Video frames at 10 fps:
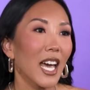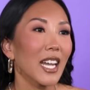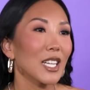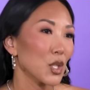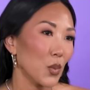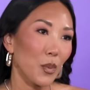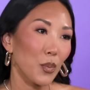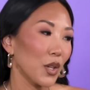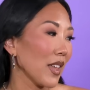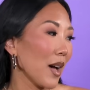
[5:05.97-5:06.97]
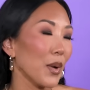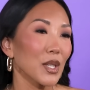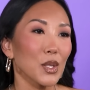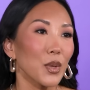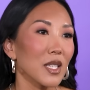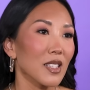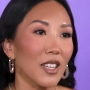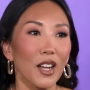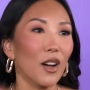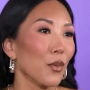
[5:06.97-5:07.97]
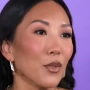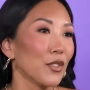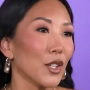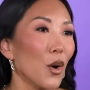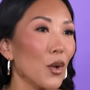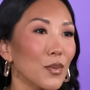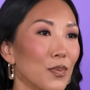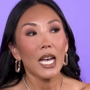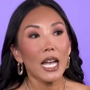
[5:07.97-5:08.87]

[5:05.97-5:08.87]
And I just want to put that puzzle piece, and then I will feel whole.